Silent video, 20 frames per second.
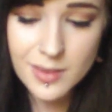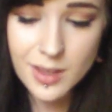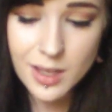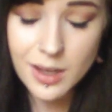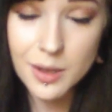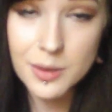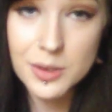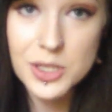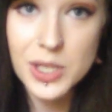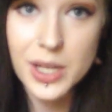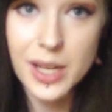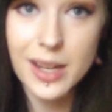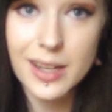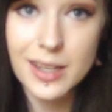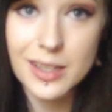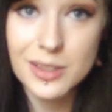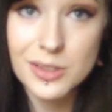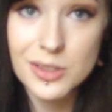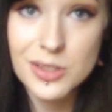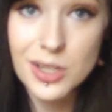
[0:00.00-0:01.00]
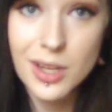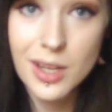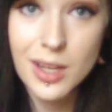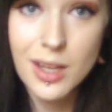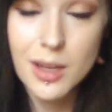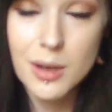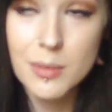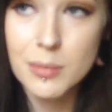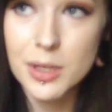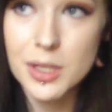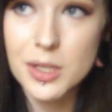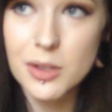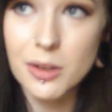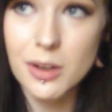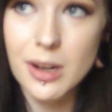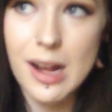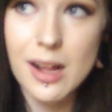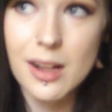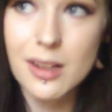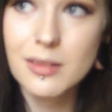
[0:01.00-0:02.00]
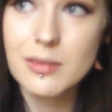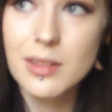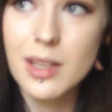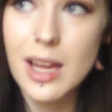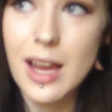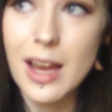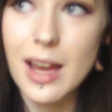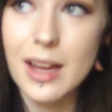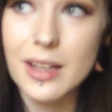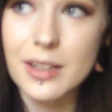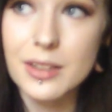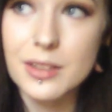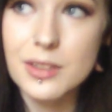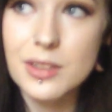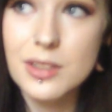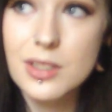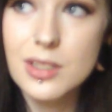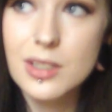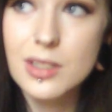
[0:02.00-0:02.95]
I would change my URL, and